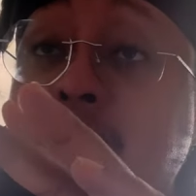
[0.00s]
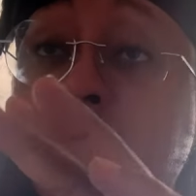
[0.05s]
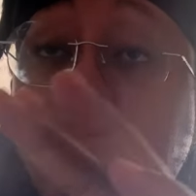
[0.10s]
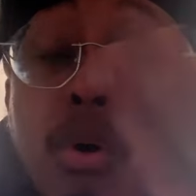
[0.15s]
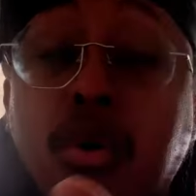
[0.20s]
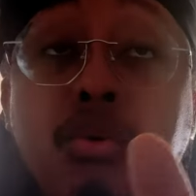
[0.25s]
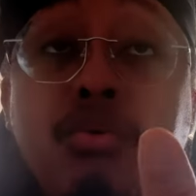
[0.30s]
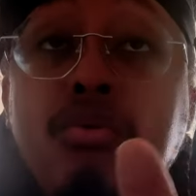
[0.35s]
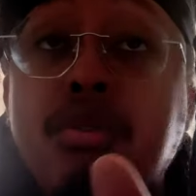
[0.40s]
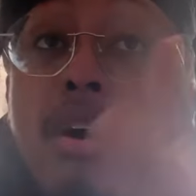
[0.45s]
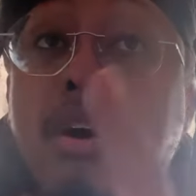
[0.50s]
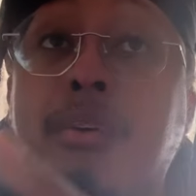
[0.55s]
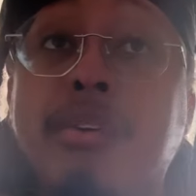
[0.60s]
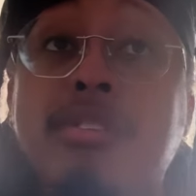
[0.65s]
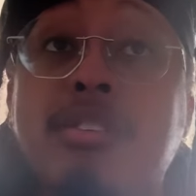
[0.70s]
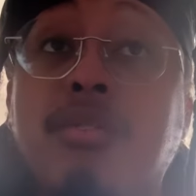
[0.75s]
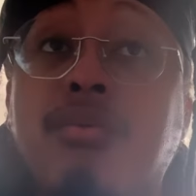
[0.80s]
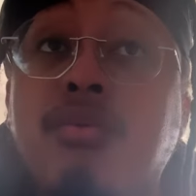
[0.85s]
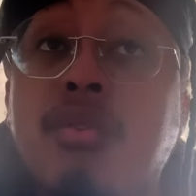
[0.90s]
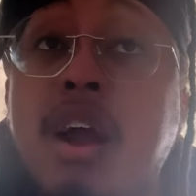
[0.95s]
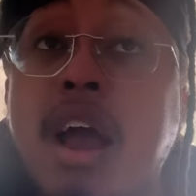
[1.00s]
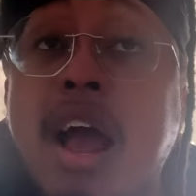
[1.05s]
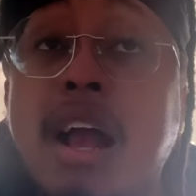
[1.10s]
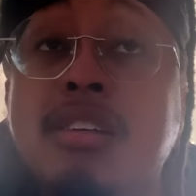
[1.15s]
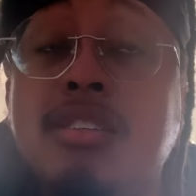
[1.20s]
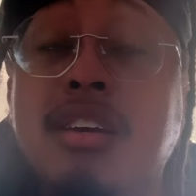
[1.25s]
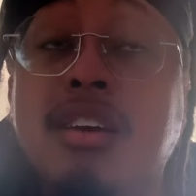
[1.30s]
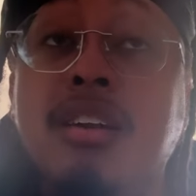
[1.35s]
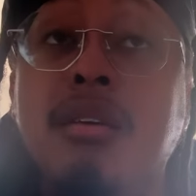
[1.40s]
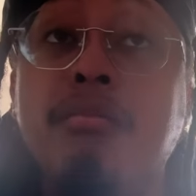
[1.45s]
who knows if we're
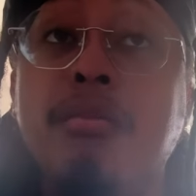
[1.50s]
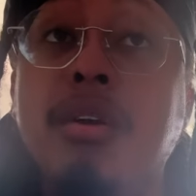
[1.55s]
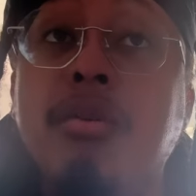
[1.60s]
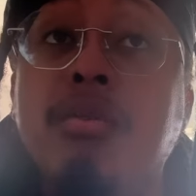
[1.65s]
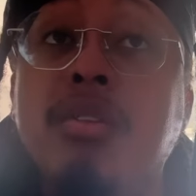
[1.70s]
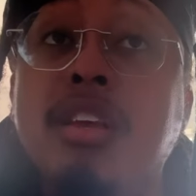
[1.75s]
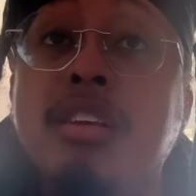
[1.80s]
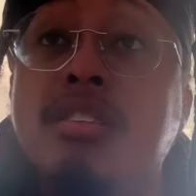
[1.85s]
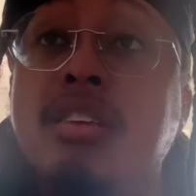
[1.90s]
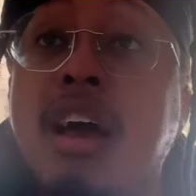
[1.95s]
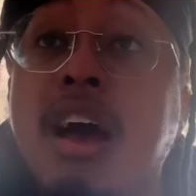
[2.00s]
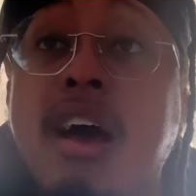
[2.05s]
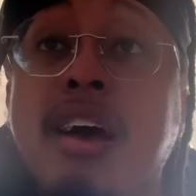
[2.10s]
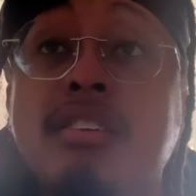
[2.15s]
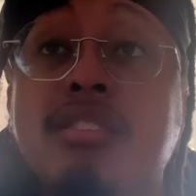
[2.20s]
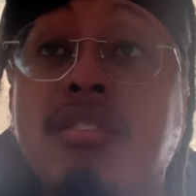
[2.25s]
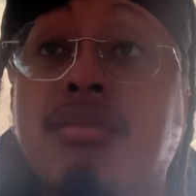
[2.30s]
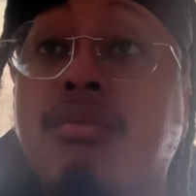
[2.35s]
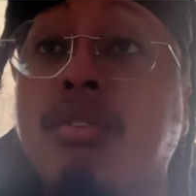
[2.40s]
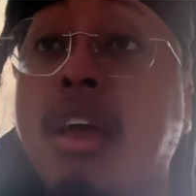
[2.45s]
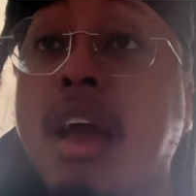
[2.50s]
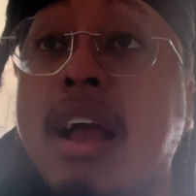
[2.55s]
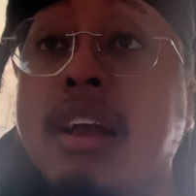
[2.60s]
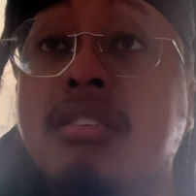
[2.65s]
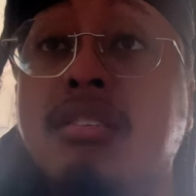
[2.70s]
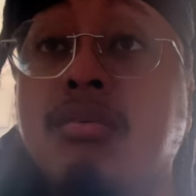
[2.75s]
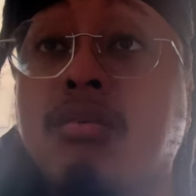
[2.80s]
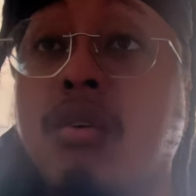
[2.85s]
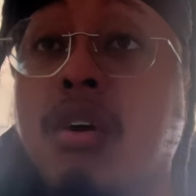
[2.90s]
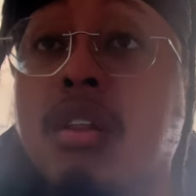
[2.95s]
actually going to meet with these guys, if we
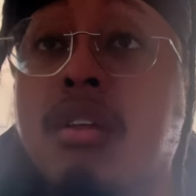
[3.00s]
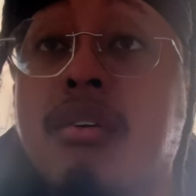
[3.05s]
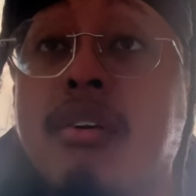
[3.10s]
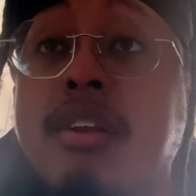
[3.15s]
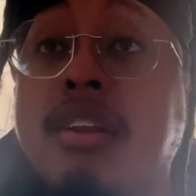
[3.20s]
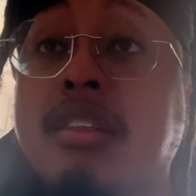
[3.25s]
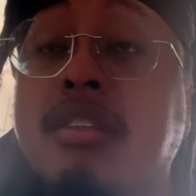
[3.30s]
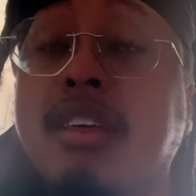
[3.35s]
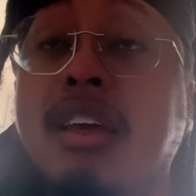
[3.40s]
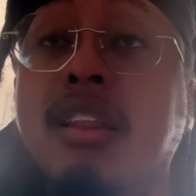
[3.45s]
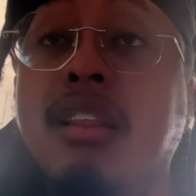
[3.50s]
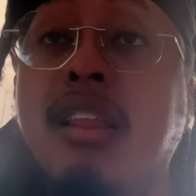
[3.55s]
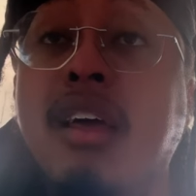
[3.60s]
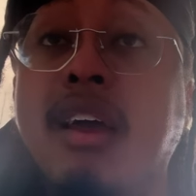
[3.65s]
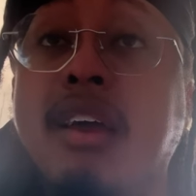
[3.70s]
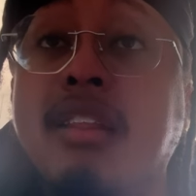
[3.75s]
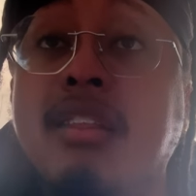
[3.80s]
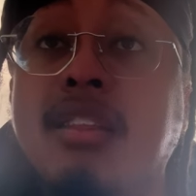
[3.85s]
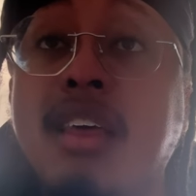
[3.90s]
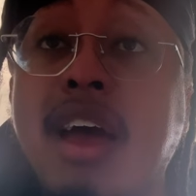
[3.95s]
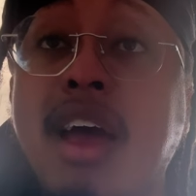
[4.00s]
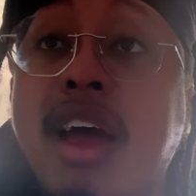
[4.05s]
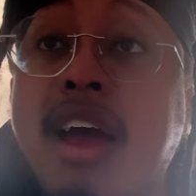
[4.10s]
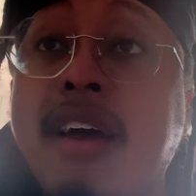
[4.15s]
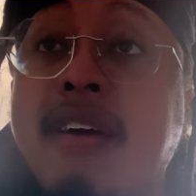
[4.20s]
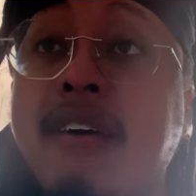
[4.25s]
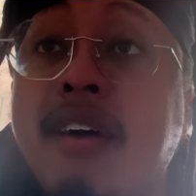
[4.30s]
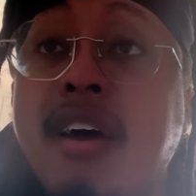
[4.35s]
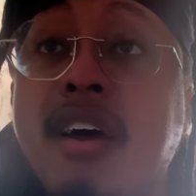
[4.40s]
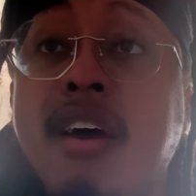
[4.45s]
actually will or anything like
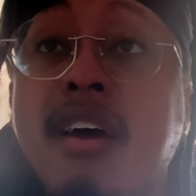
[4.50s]
that.